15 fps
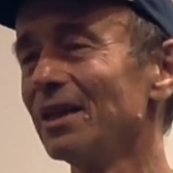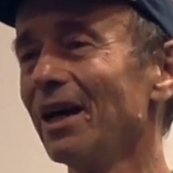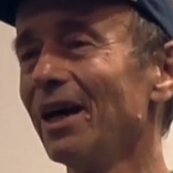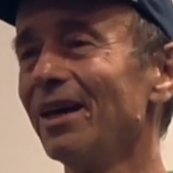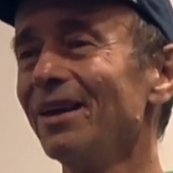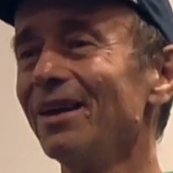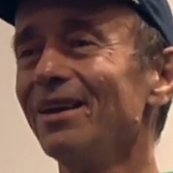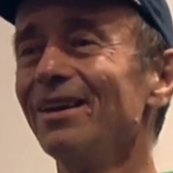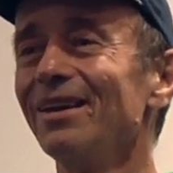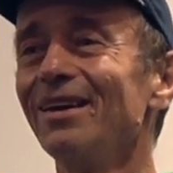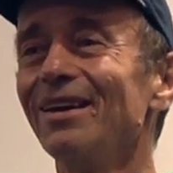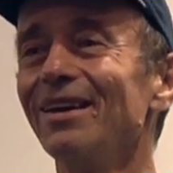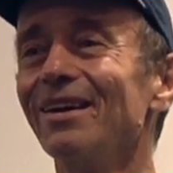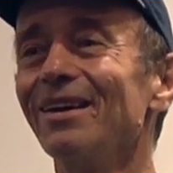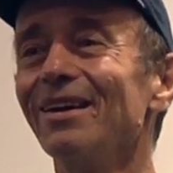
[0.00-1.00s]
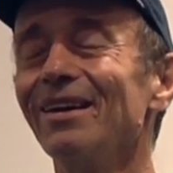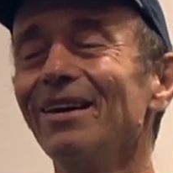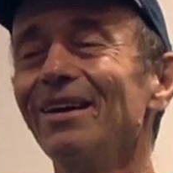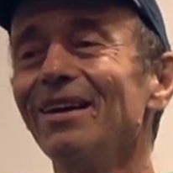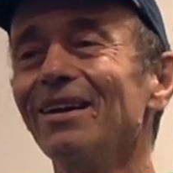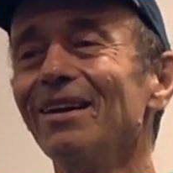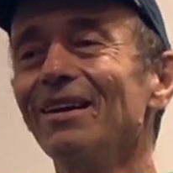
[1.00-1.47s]
And
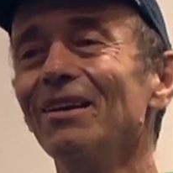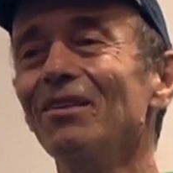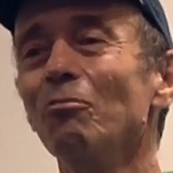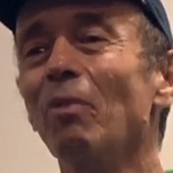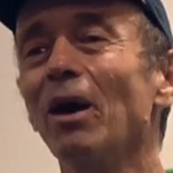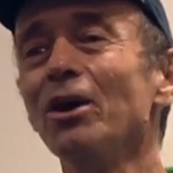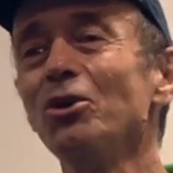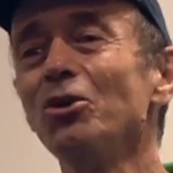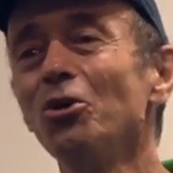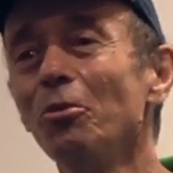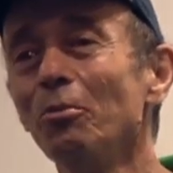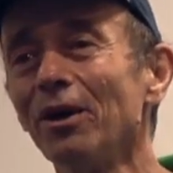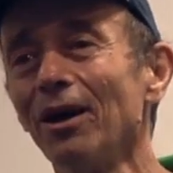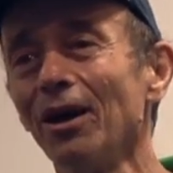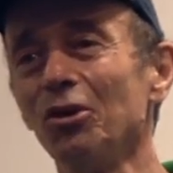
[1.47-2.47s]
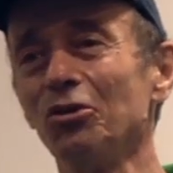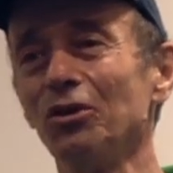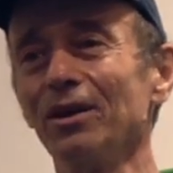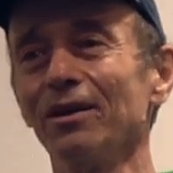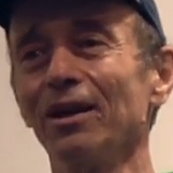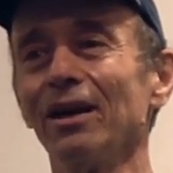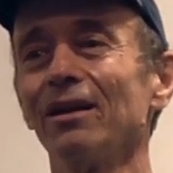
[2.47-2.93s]
by
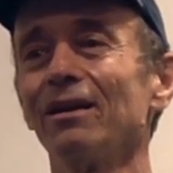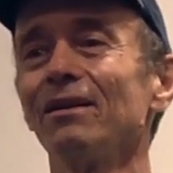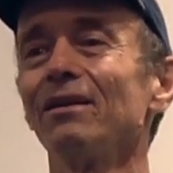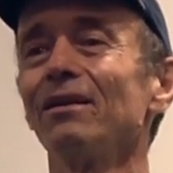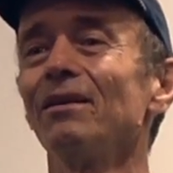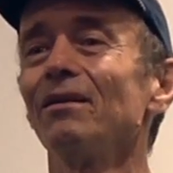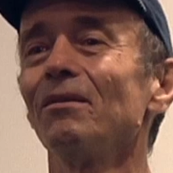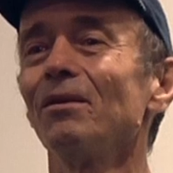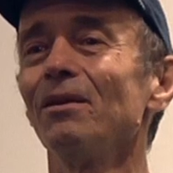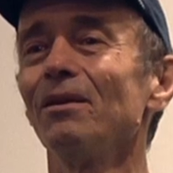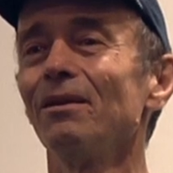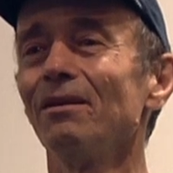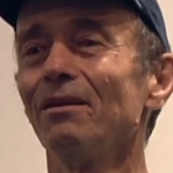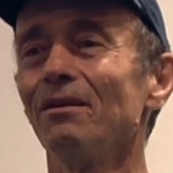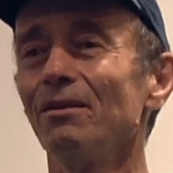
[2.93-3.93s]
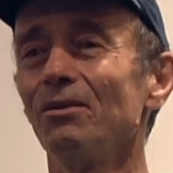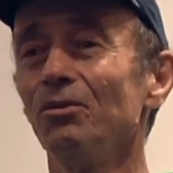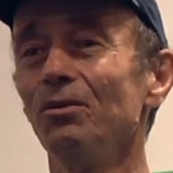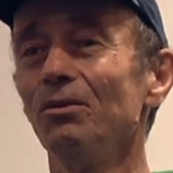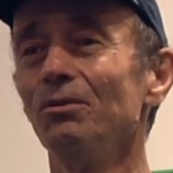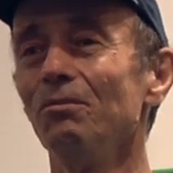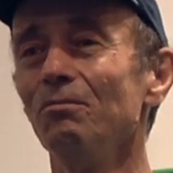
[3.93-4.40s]
humanizing that
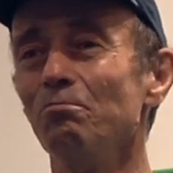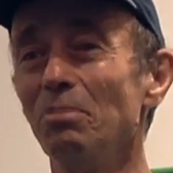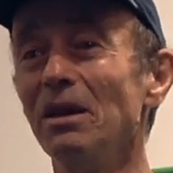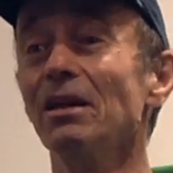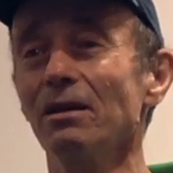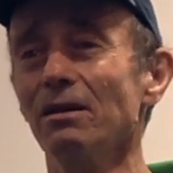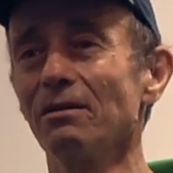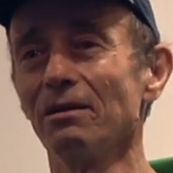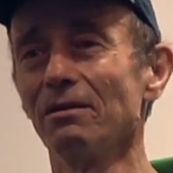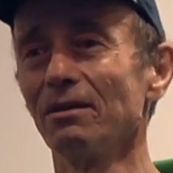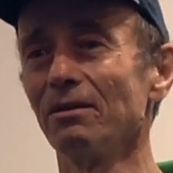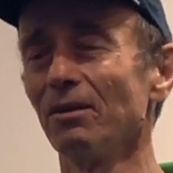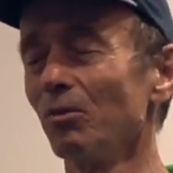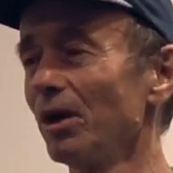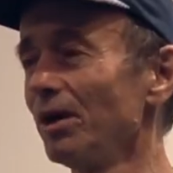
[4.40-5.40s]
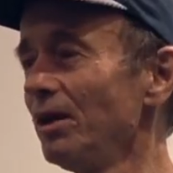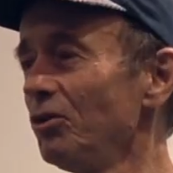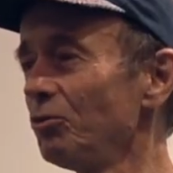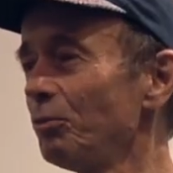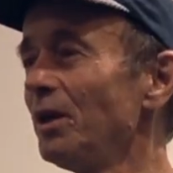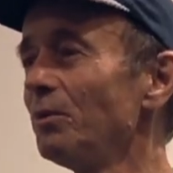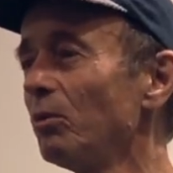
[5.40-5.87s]
bin where
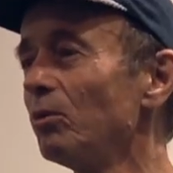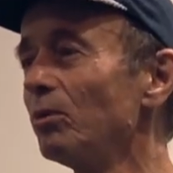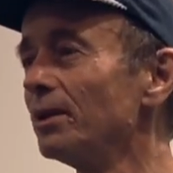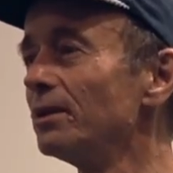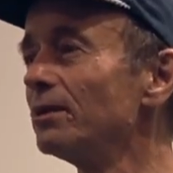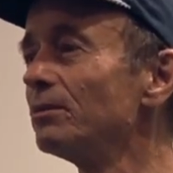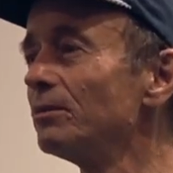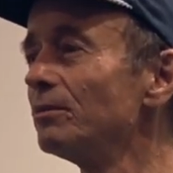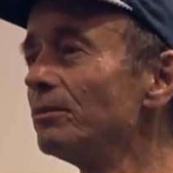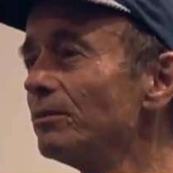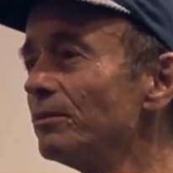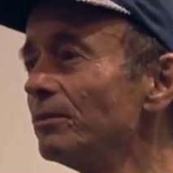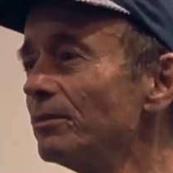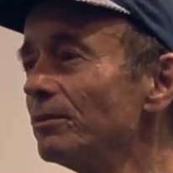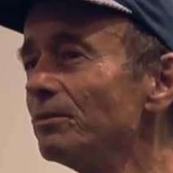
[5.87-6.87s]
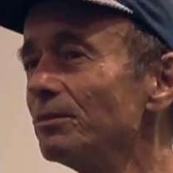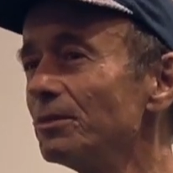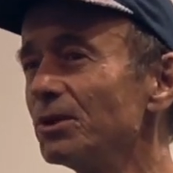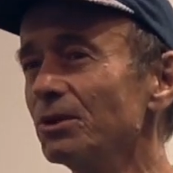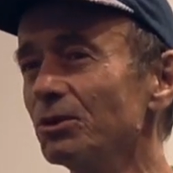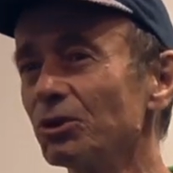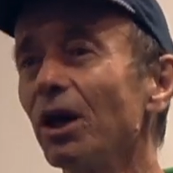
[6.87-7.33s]
these people were
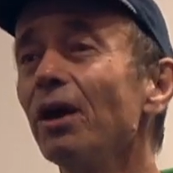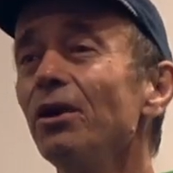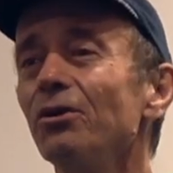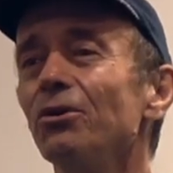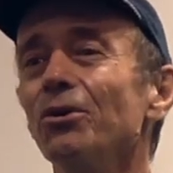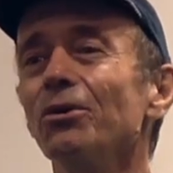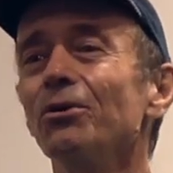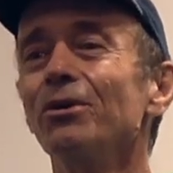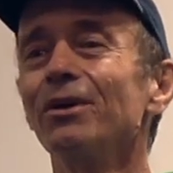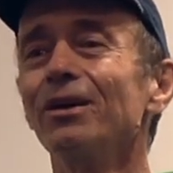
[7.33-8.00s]
consigned to,